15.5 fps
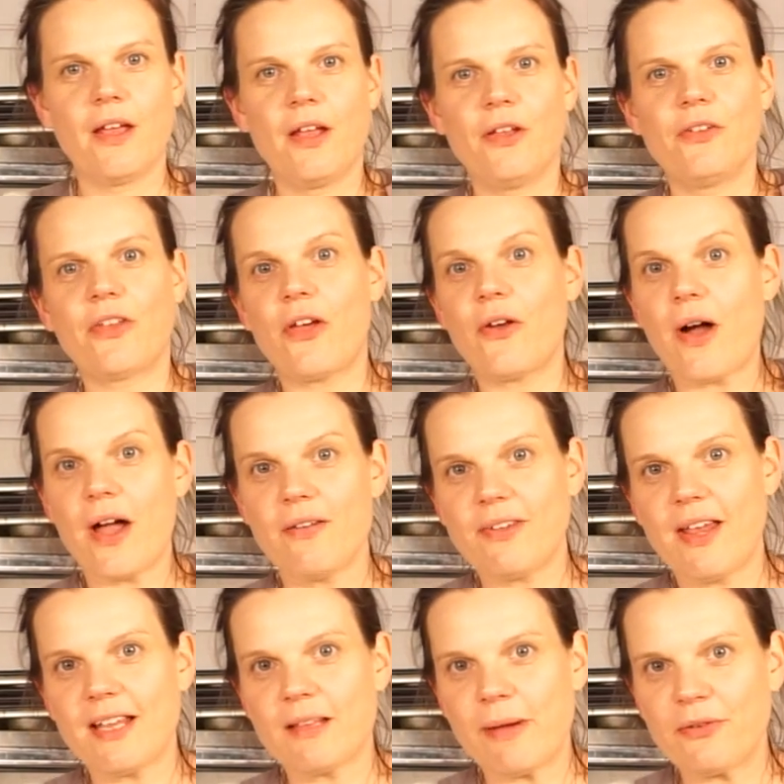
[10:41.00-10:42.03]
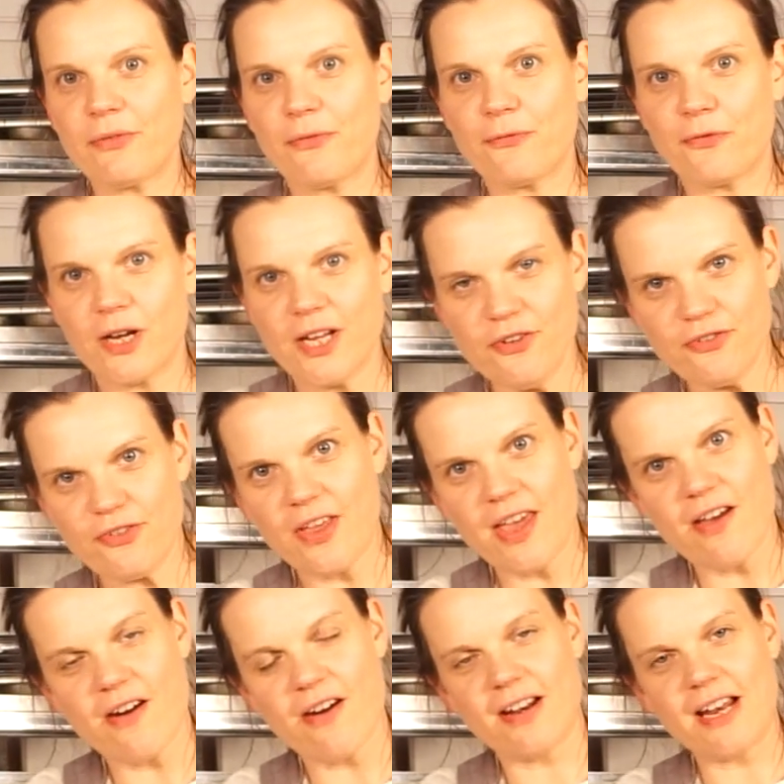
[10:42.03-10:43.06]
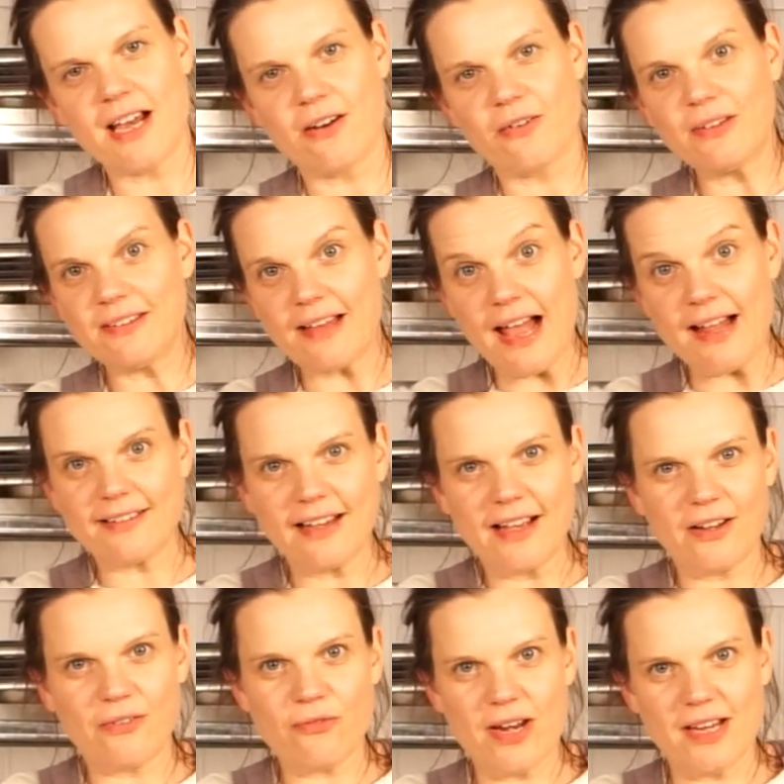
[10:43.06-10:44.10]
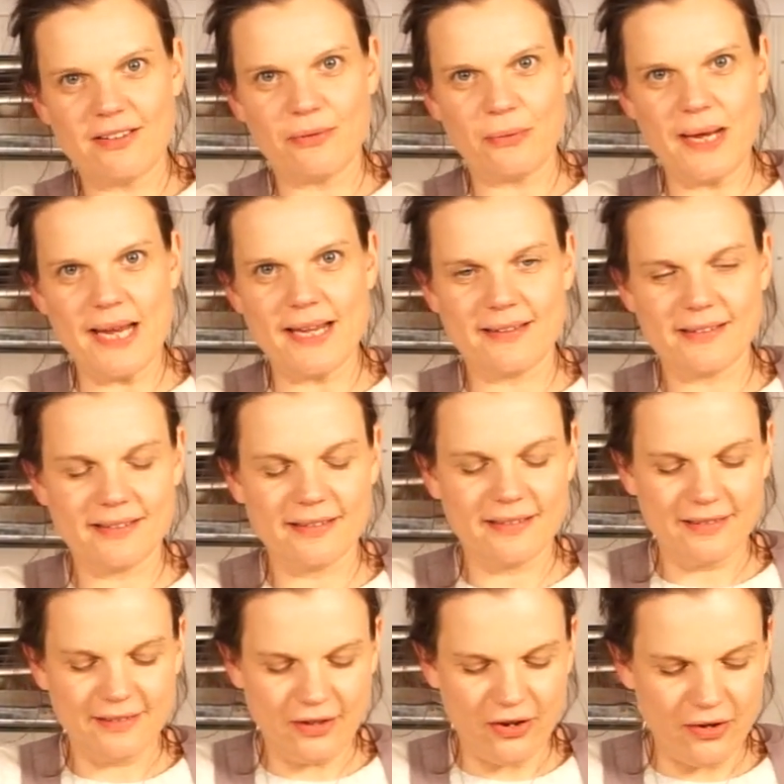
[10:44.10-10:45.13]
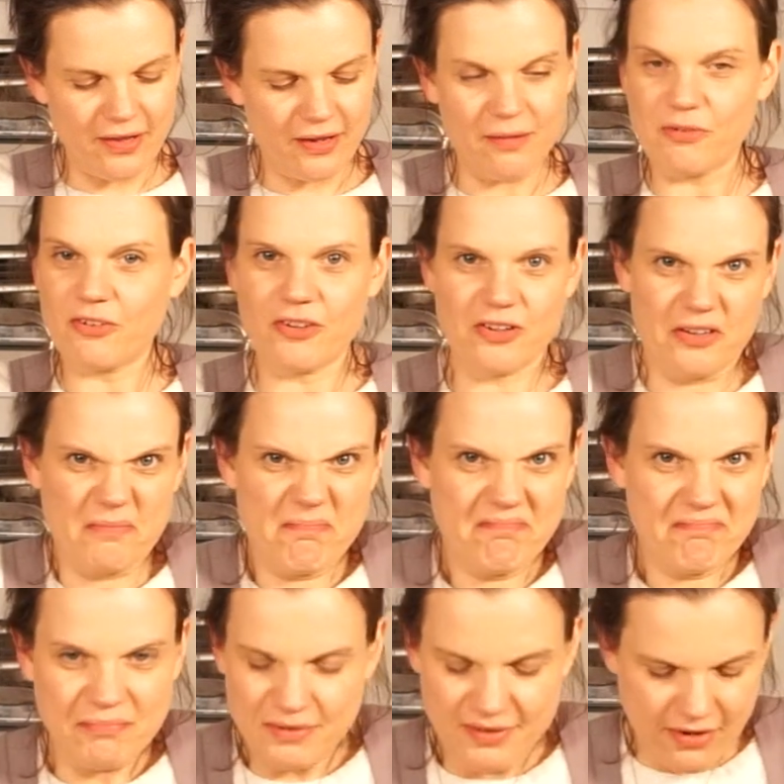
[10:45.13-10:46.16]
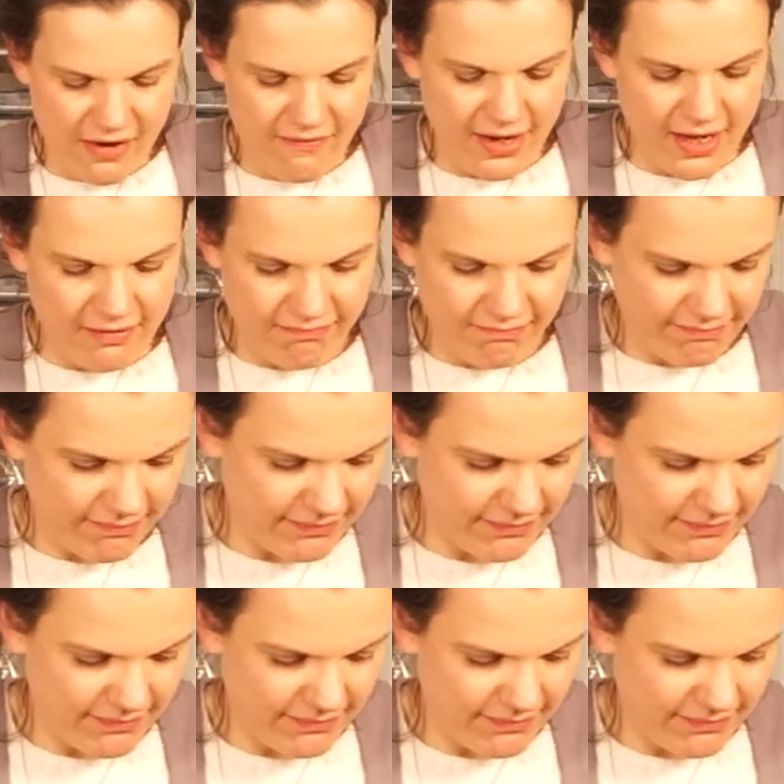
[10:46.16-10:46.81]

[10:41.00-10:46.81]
So I've taken them out of the fridge. They are now set and ready to eat. So I think I'm just going to dive in.